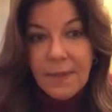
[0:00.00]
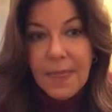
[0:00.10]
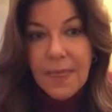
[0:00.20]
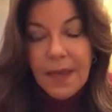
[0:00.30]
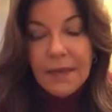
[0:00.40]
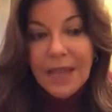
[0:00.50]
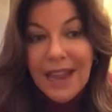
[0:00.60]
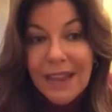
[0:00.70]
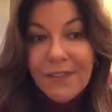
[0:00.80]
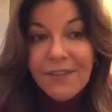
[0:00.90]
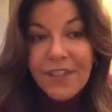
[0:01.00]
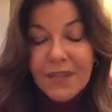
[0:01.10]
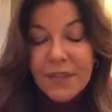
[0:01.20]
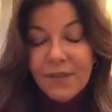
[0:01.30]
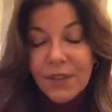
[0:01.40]
a life that
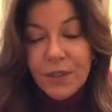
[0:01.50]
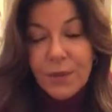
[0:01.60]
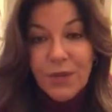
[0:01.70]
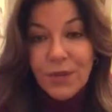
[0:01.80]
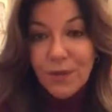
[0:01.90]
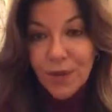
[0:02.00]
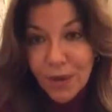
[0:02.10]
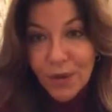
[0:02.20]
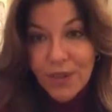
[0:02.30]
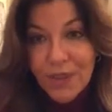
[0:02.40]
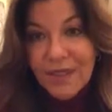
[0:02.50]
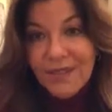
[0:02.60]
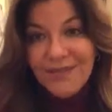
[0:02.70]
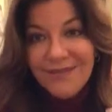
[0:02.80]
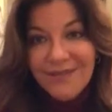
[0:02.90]
is filled with growth
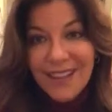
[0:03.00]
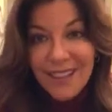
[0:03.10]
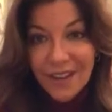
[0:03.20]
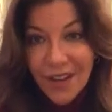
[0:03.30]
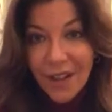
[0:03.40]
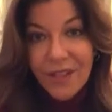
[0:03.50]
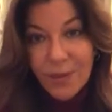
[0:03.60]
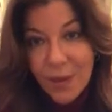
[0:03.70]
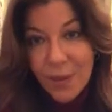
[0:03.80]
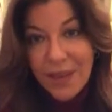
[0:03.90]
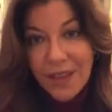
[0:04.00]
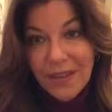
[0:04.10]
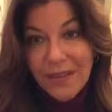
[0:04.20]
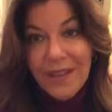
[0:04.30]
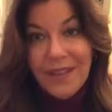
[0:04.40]
in their health and well-being,
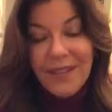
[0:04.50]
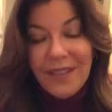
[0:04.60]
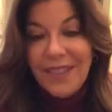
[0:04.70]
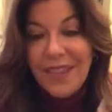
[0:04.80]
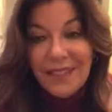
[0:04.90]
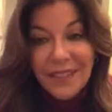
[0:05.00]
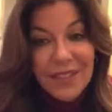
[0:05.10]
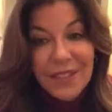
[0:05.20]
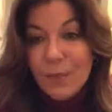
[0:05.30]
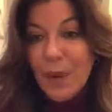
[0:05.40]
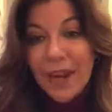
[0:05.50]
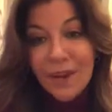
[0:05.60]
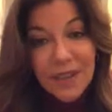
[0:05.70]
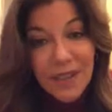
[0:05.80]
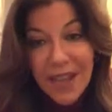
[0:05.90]
that they live
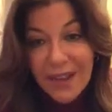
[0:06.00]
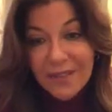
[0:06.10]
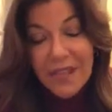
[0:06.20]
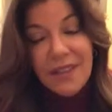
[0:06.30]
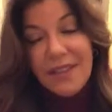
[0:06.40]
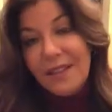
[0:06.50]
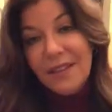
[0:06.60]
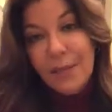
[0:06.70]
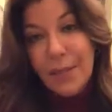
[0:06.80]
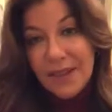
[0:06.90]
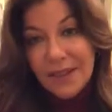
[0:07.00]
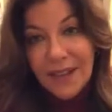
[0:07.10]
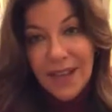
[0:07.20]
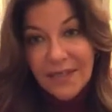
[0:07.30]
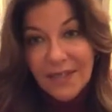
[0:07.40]
inspired lives, and that they live abundant
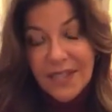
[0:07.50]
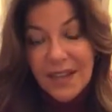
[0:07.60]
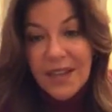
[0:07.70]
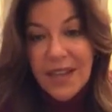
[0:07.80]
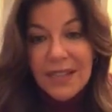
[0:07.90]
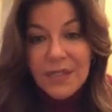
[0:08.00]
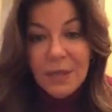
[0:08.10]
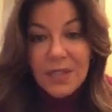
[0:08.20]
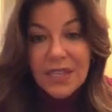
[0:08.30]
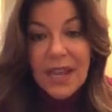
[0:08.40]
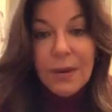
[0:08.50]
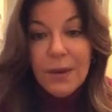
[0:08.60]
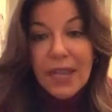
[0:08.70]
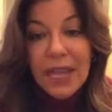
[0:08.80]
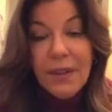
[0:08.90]
lives. And so tonight,
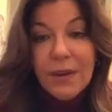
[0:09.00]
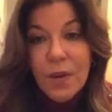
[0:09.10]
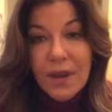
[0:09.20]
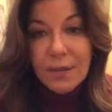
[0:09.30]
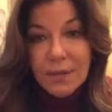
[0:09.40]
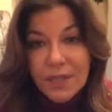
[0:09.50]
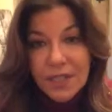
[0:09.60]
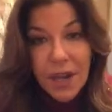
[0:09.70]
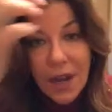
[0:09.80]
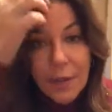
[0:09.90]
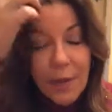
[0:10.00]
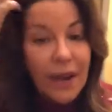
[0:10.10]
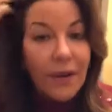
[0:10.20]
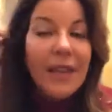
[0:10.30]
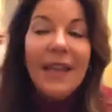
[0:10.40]
what Karyn wanted to talk
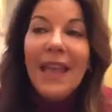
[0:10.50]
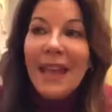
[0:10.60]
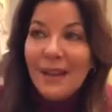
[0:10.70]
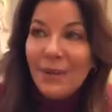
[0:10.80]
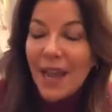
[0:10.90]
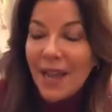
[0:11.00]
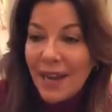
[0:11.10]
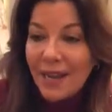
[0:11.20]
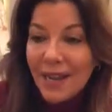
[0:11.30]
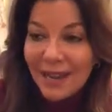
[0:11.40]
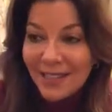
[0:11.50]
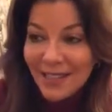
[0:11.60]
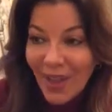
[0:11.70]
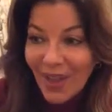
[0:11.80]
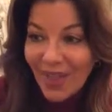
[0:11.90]
about, and I
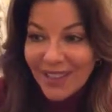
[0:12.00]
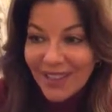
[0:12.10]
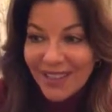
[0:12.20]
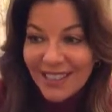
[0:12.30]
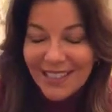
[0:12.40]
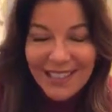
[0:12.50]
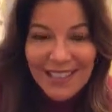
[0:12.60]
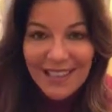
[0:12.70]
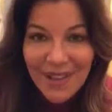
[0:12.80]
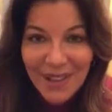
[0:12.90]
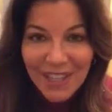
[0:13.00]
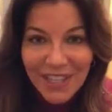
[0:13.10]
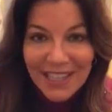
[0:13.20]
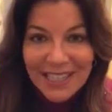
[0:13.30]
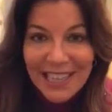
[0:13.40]
saw the email that
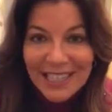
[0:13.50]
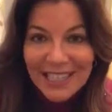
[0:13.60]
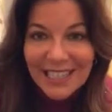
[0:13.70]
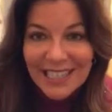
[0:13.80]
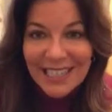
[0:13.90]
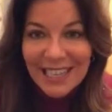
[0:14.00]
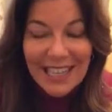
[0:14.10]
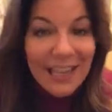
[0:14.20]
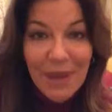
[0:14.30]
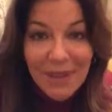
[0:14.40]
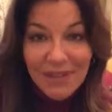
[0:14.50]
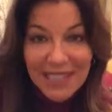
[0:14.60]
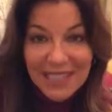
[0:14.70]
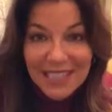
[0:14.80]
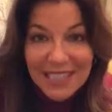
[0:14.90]
she sent, and it said EMF
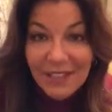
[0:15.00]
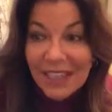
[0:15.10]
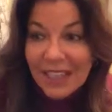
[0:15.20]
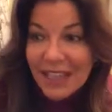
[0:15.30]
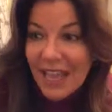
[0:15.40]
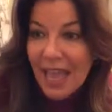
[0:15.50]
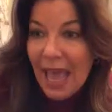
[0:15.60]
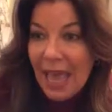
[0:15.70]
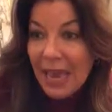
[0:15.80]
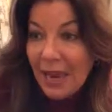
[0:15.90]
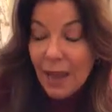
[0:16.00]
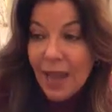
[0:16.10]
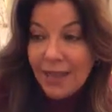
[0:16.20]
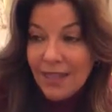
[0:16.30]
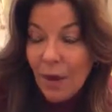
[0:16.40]
sensitivity. And I
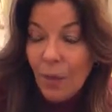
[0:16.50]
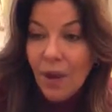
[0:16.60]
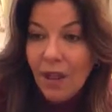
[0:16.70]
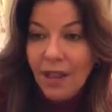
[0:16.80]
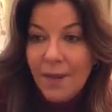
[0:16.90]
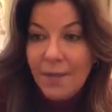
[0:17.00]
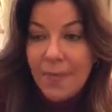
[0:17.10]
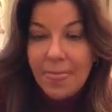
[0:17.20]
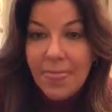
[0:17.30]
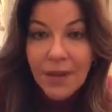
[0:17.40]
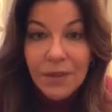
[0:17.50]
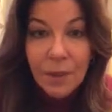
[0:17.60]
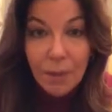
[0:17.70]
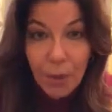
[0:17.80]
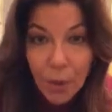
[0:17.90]
thought, well, there's a
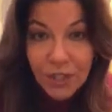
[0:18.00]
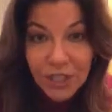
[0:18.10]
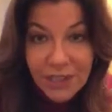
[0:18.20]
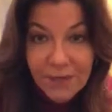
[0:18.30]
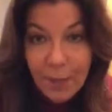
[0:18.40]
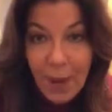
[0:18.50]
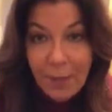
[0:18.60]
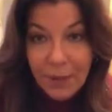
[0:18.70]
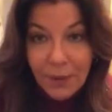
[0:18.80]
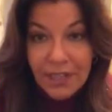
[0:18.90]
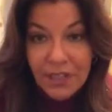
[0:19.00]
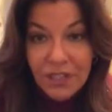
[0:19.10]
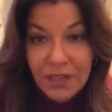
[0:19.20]
portion of the population